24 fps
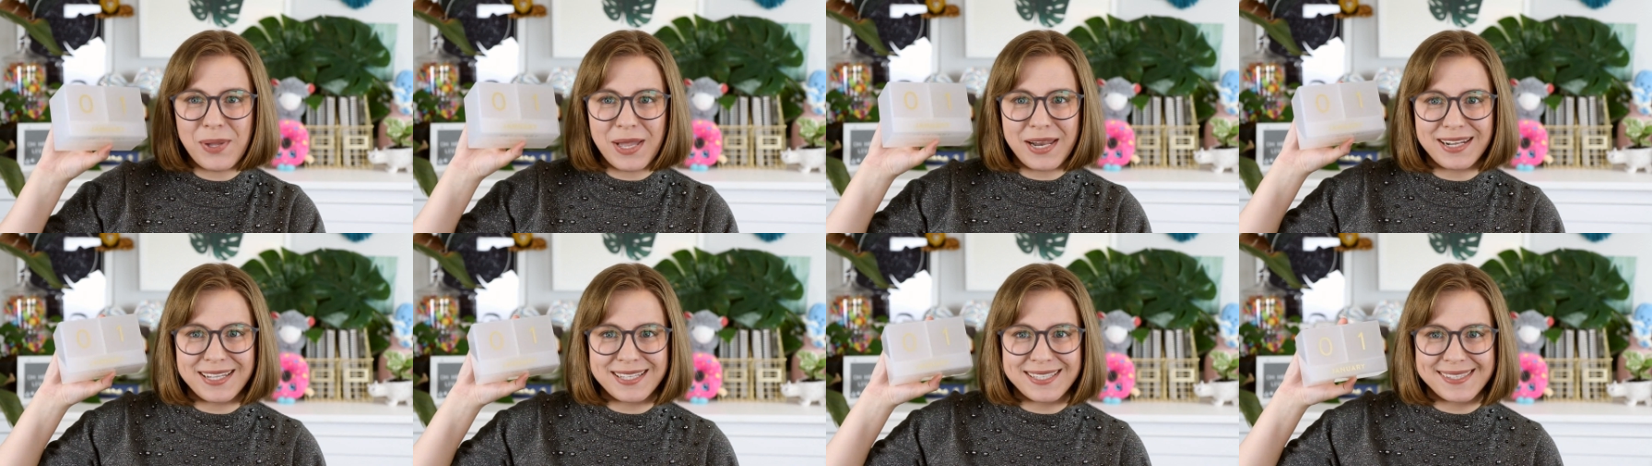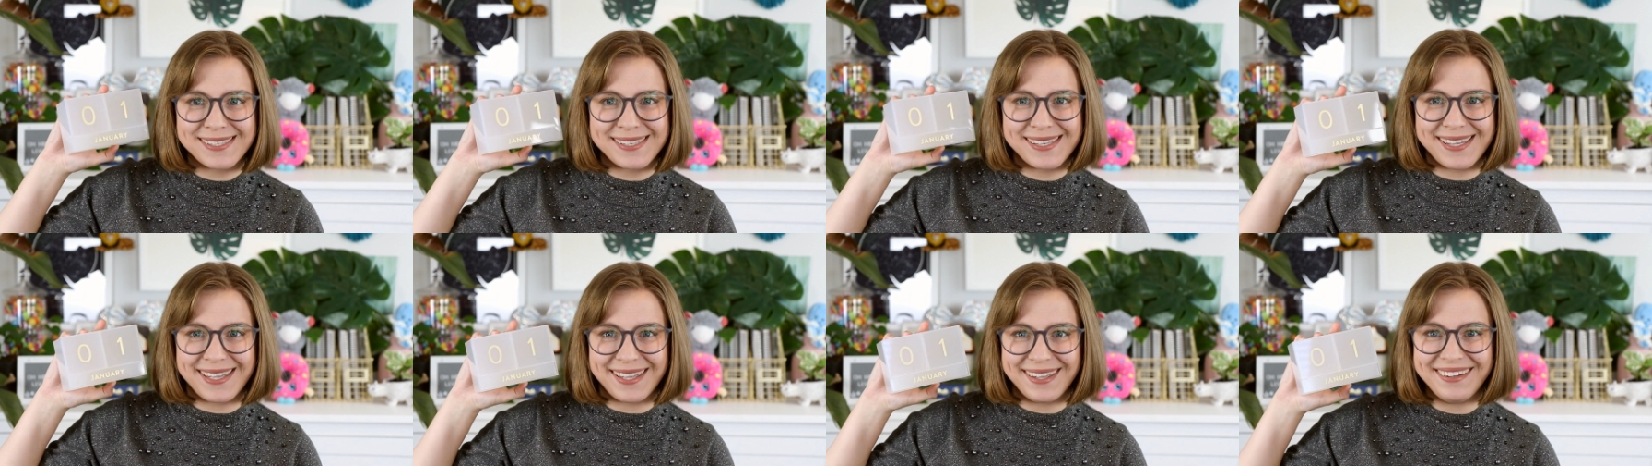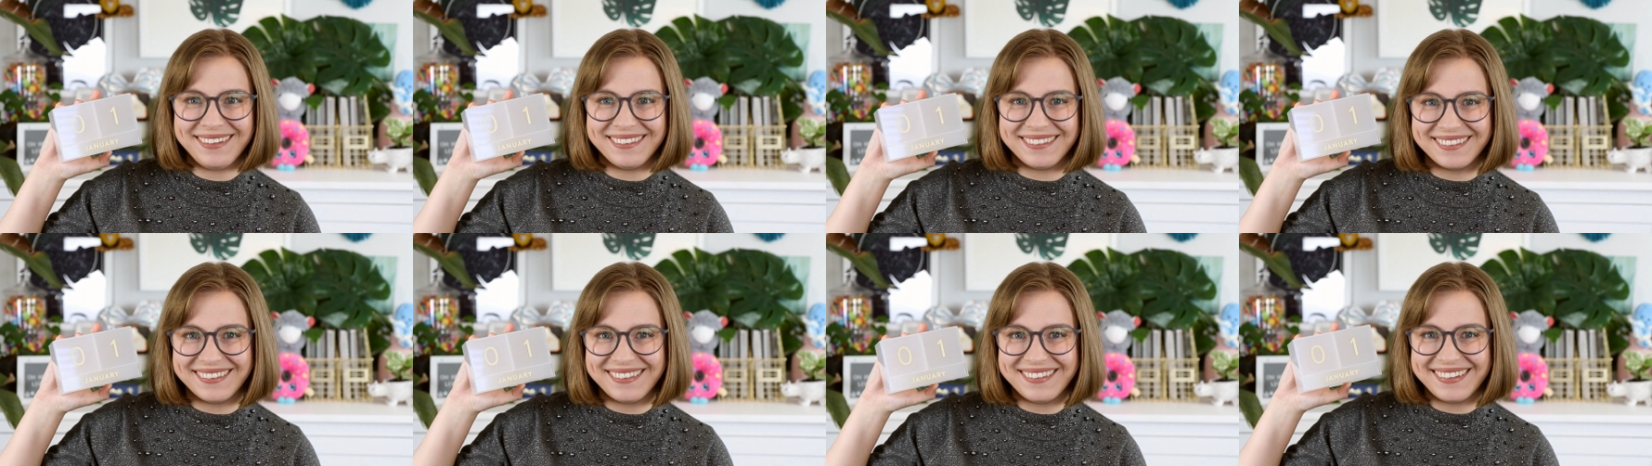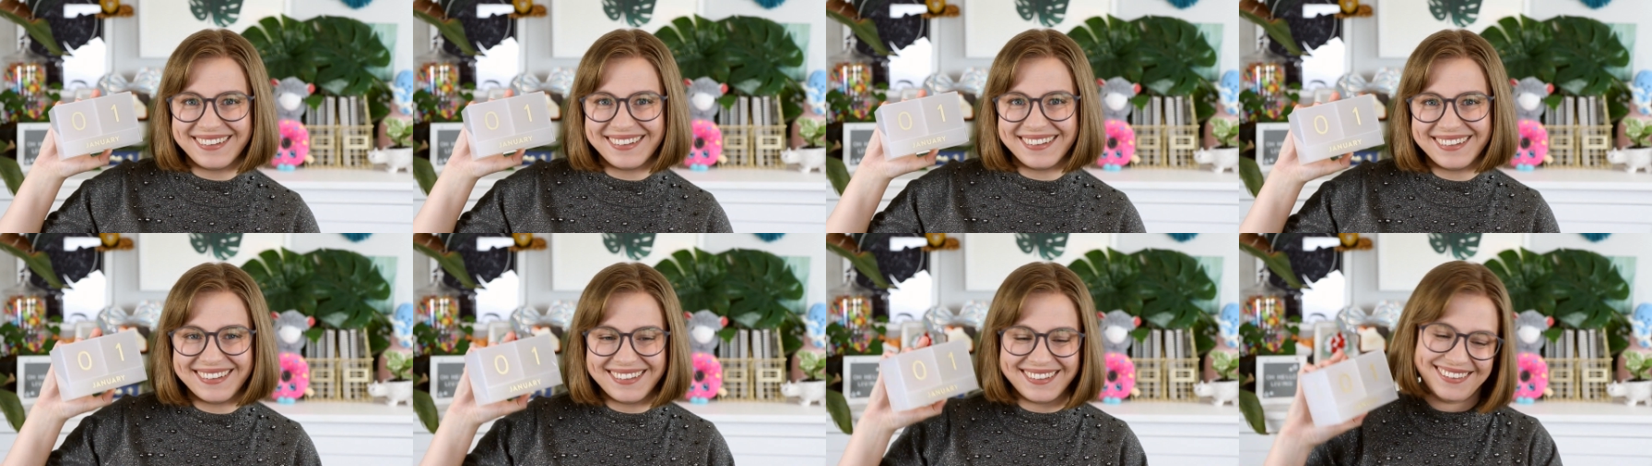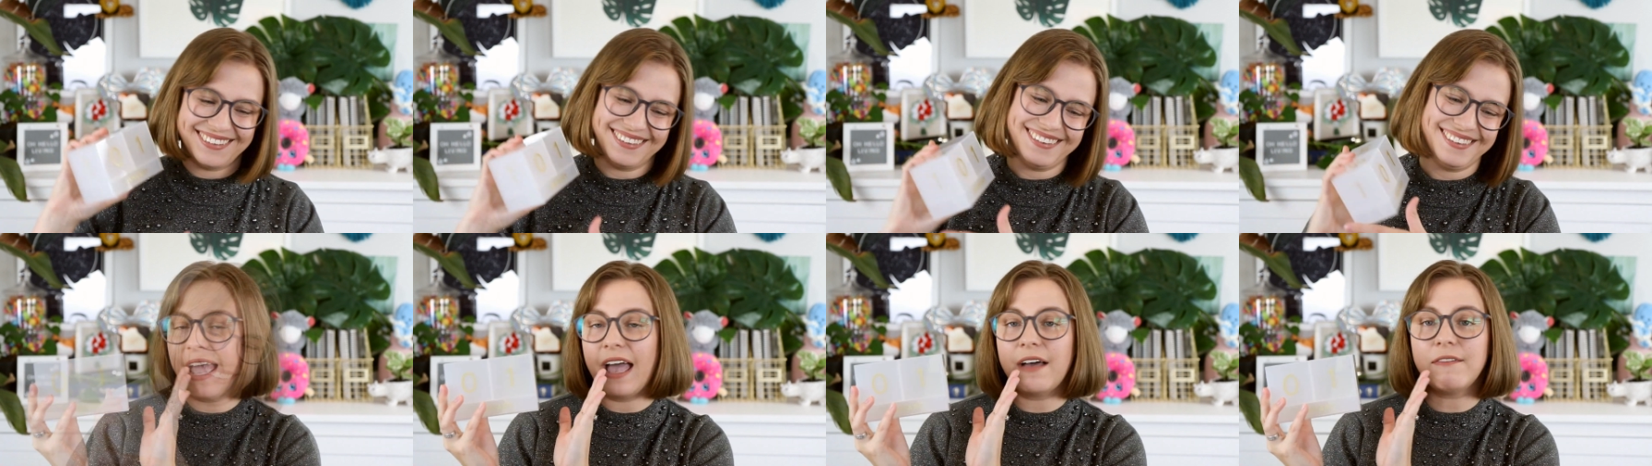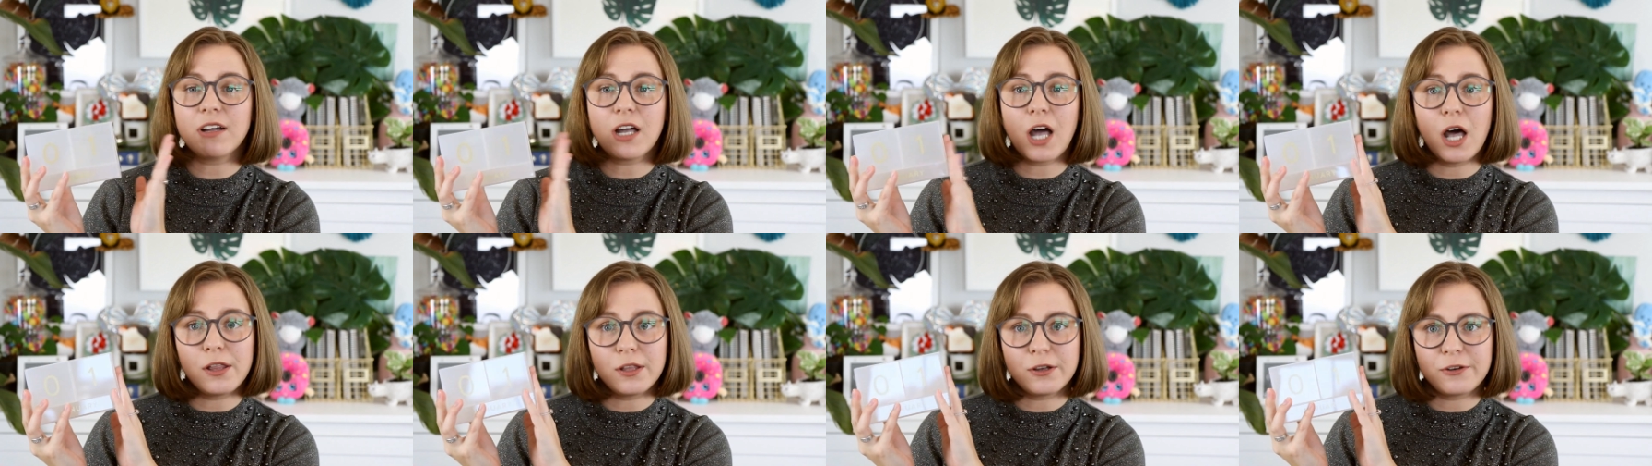but it's cute. They
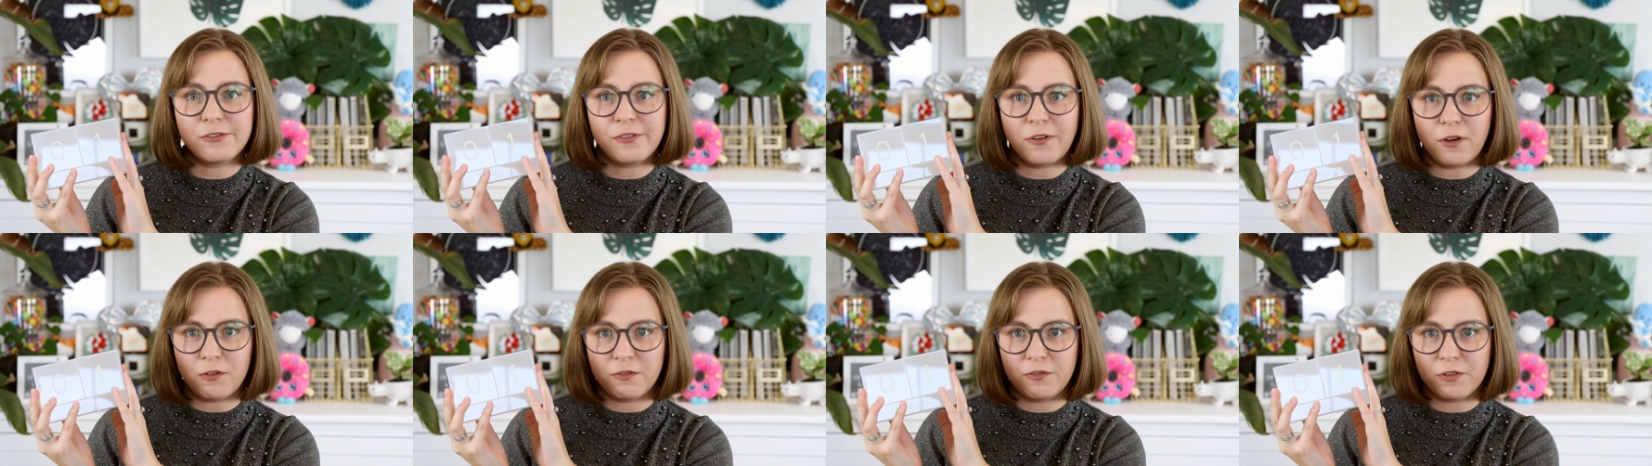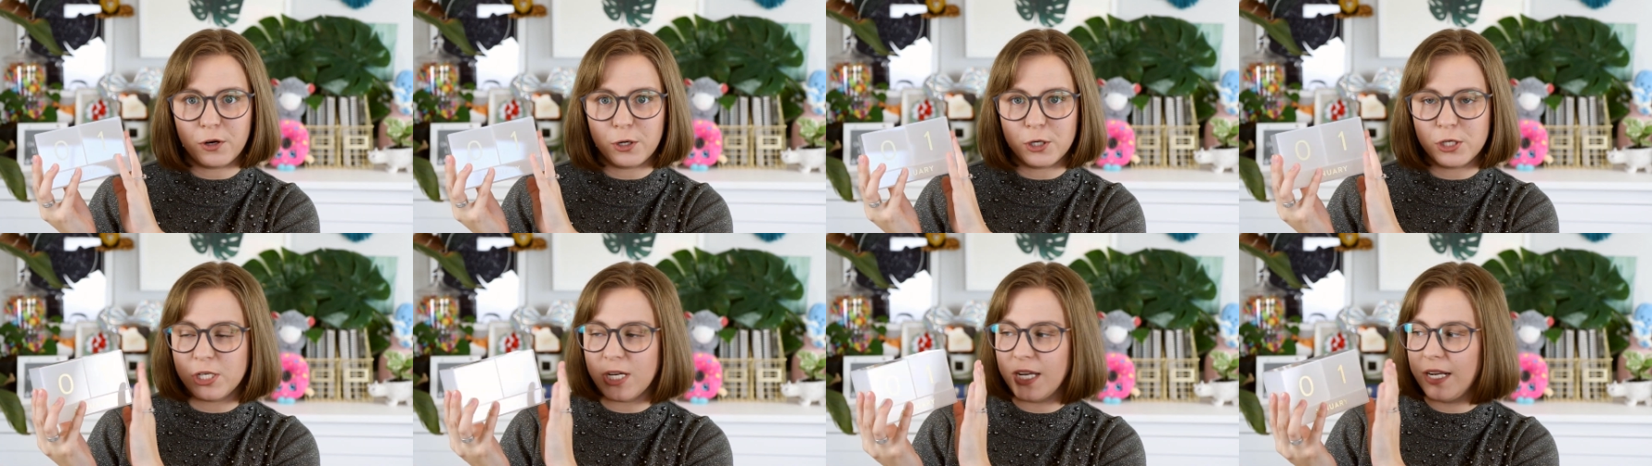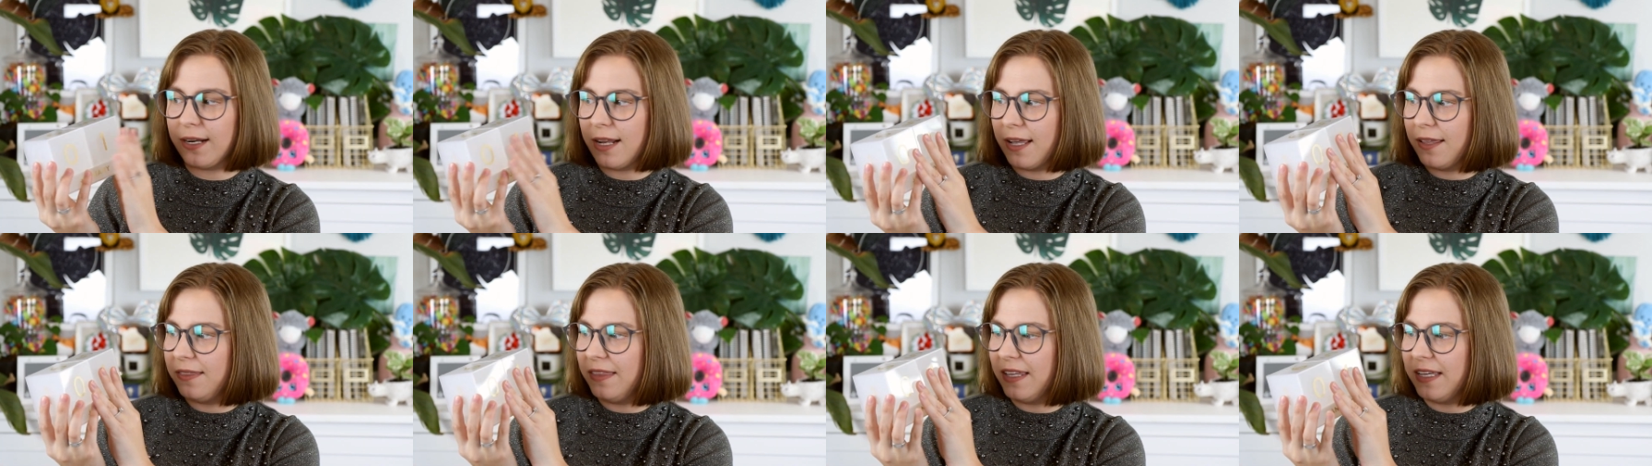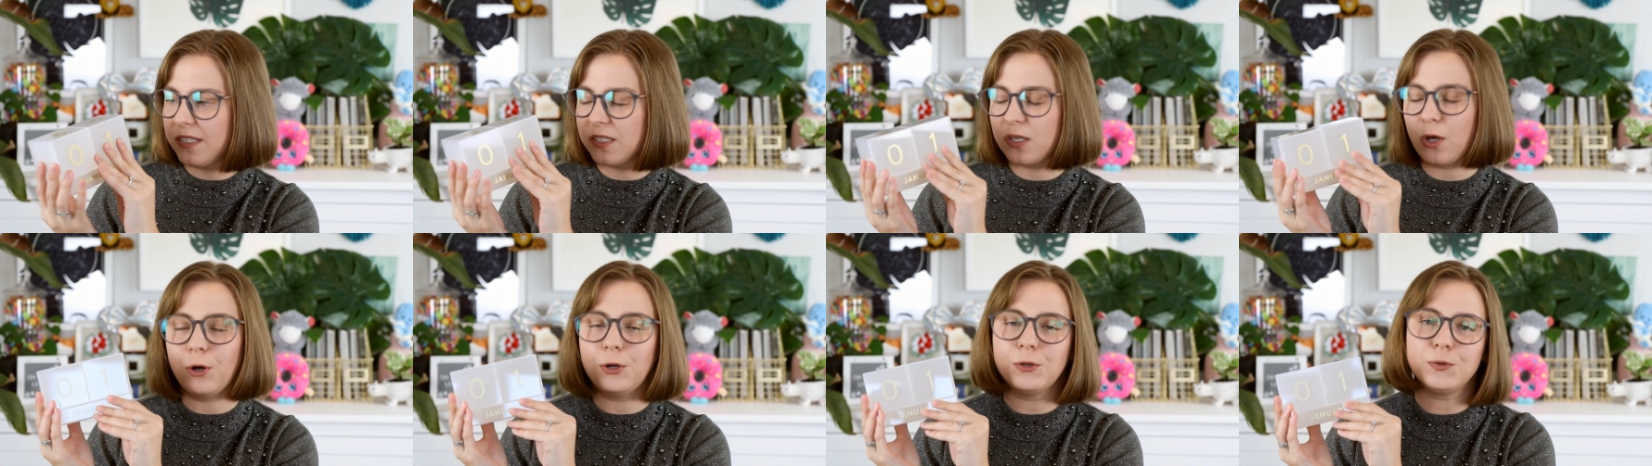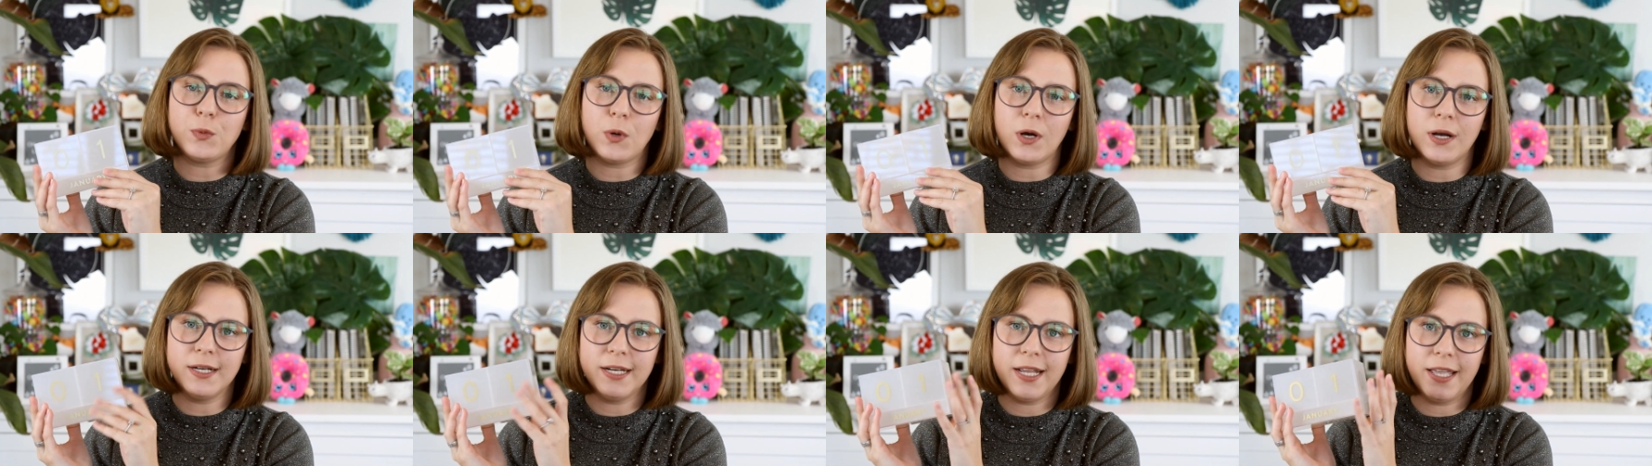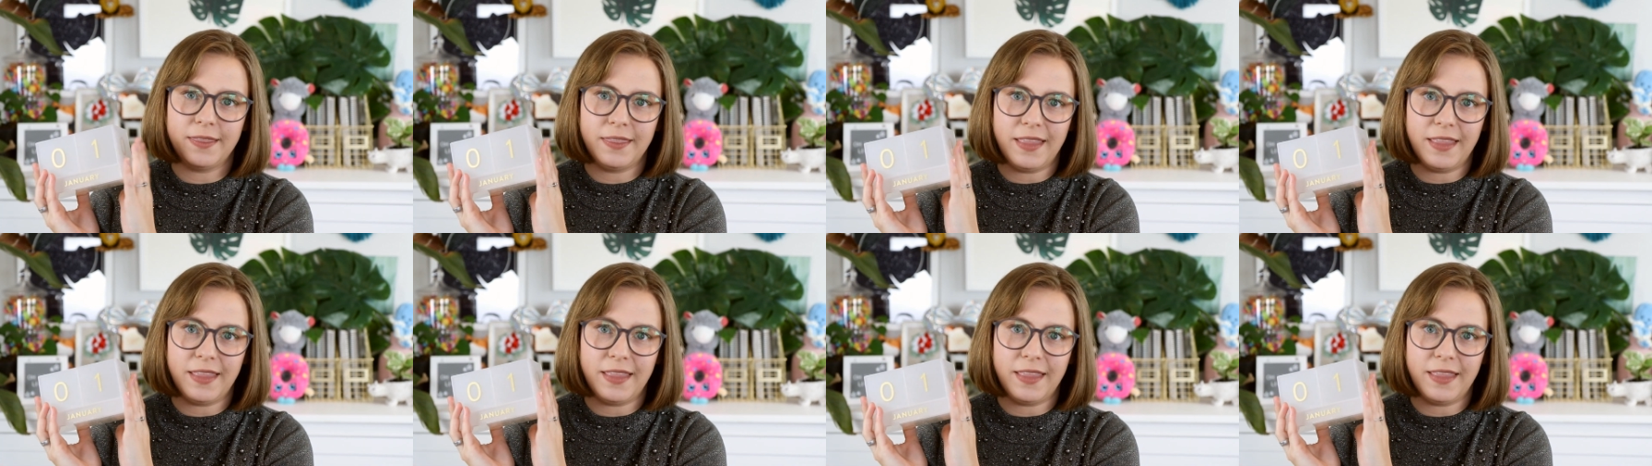have a colorful version and this gold one,